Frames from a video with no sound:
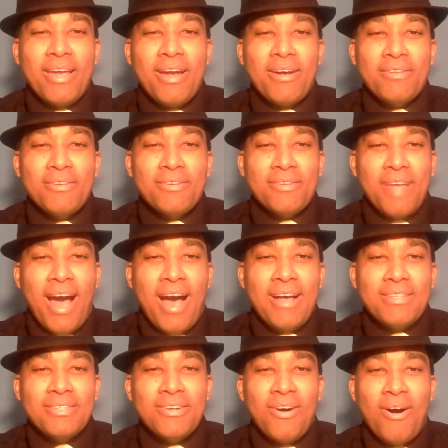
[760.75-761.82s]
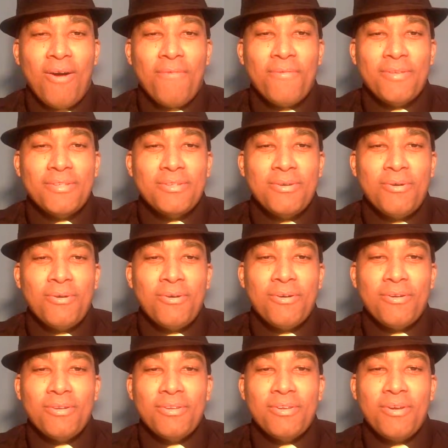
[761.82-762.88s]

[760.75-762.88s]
character dies in office or